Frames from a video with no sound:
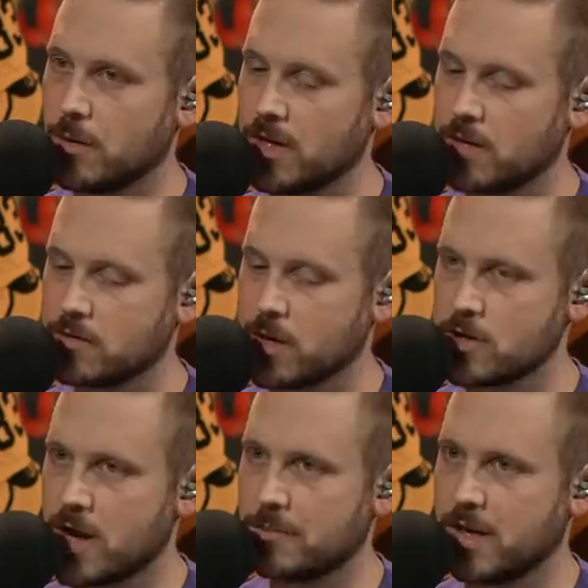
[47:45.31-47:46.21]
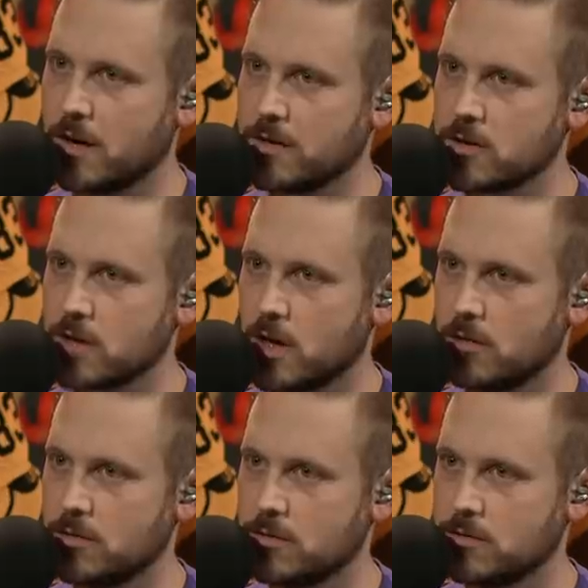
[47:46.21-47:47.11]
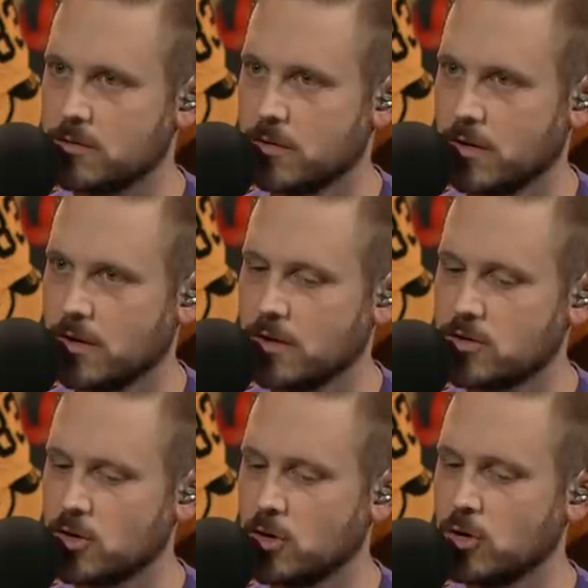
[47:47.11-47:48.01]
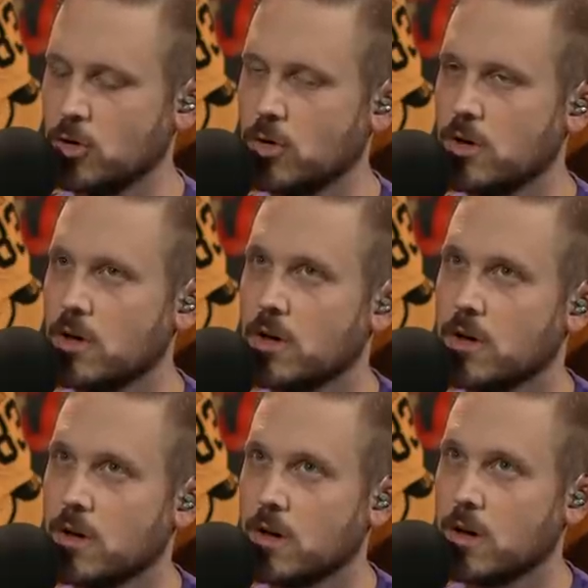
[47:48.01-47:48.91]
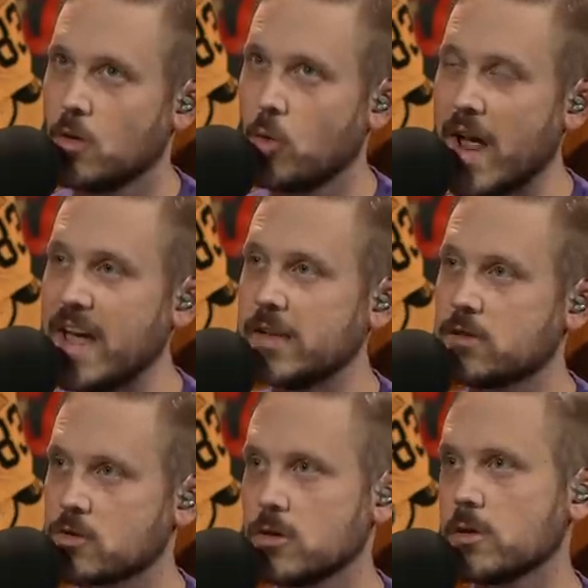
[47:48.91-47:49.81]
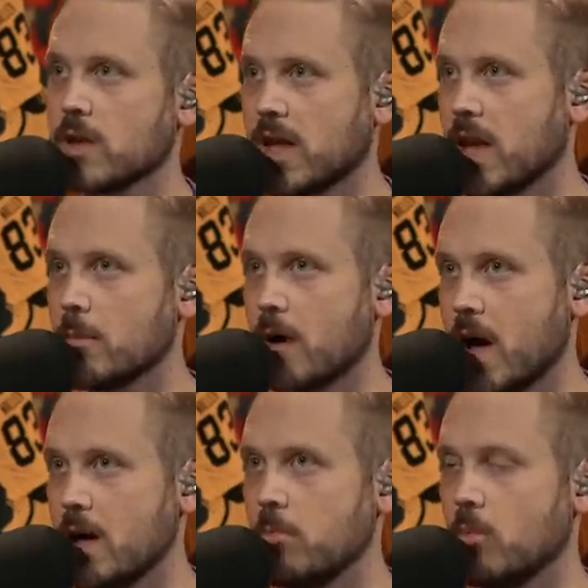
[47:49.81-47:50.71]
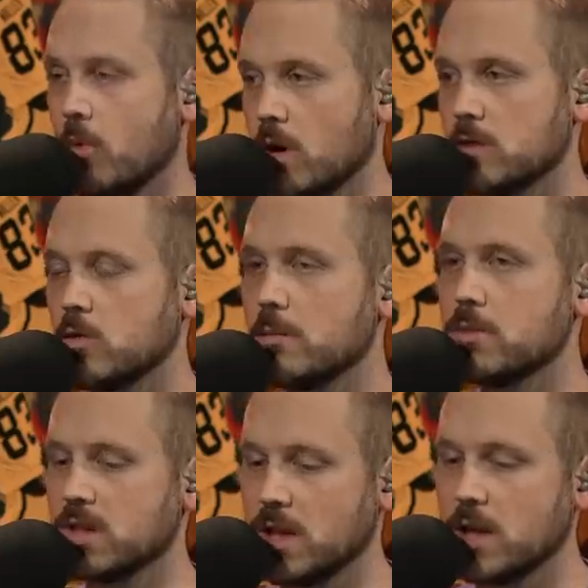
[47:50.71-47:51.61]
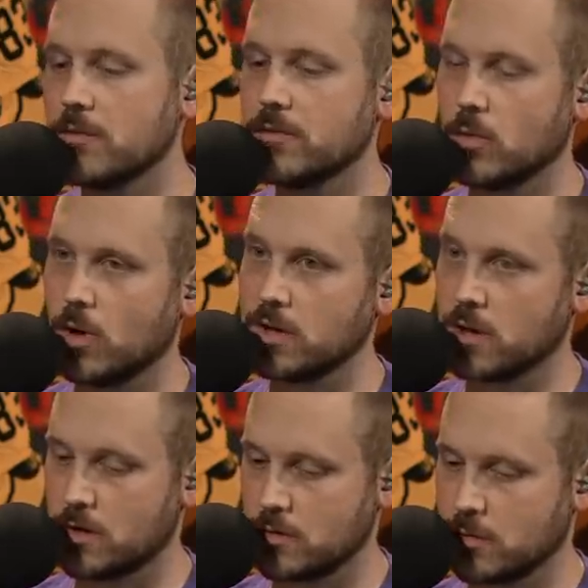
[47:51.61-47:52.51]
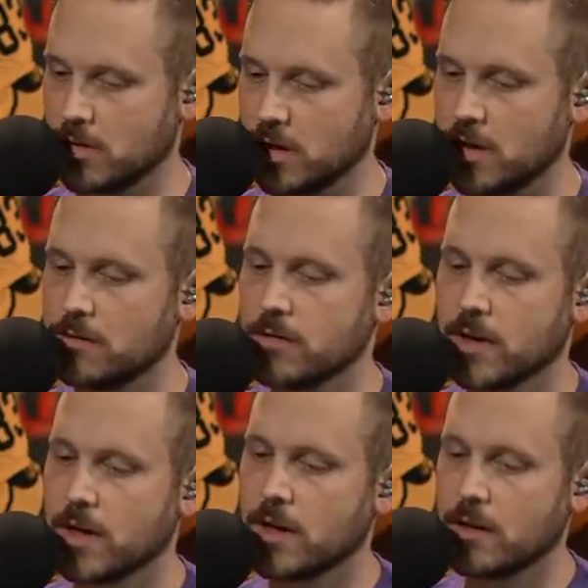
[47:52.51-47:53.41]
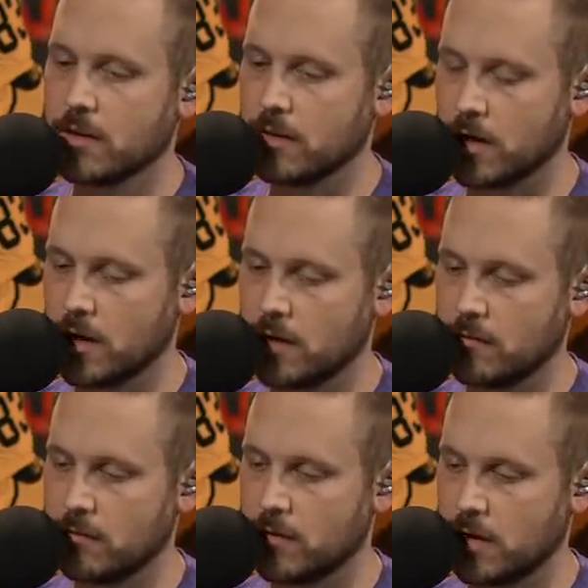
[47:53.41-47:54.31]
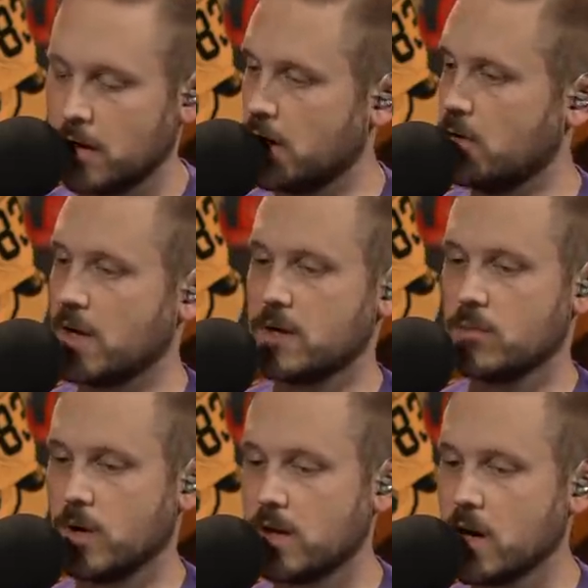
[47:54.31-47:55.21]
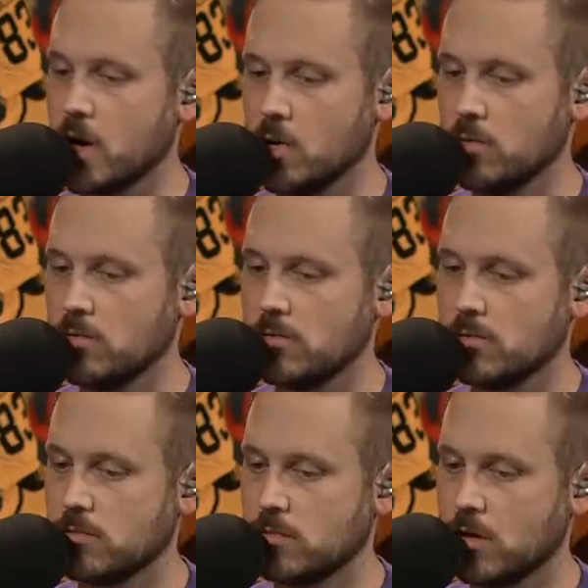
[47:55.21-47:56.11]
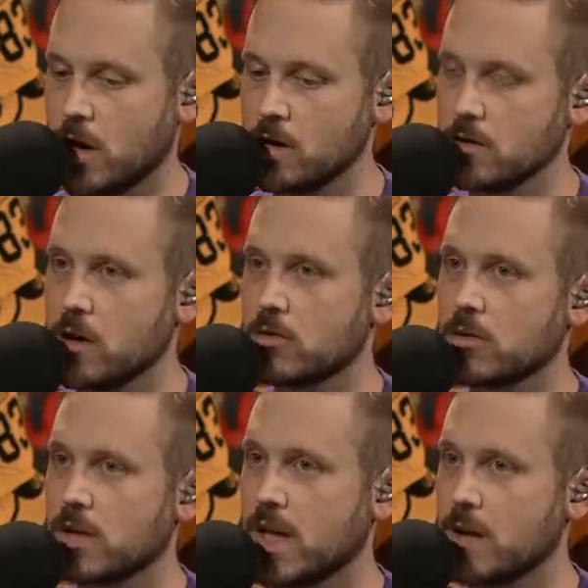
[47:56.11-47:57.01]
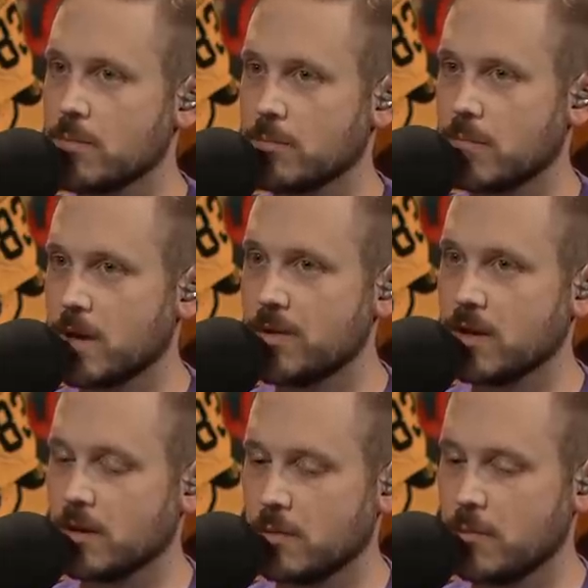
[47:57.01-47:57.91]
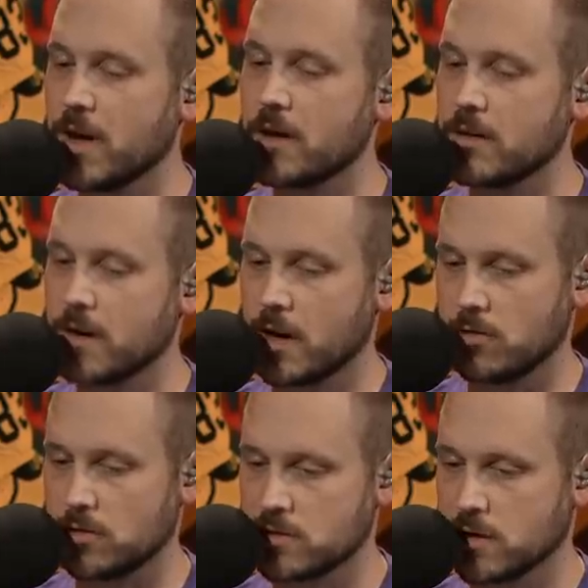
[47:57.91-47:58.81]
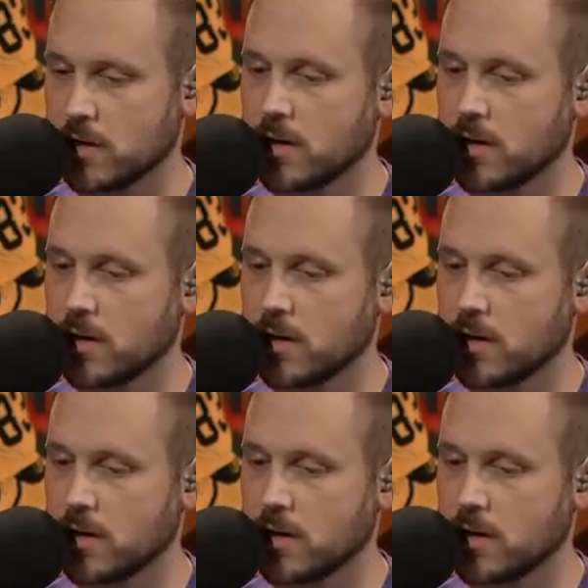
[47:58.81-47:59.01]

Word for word: I mean, it's our job here on the show to wade through the camp hype. What do we believe? What don't we believe? And we know our local camp may be a little bit better than others.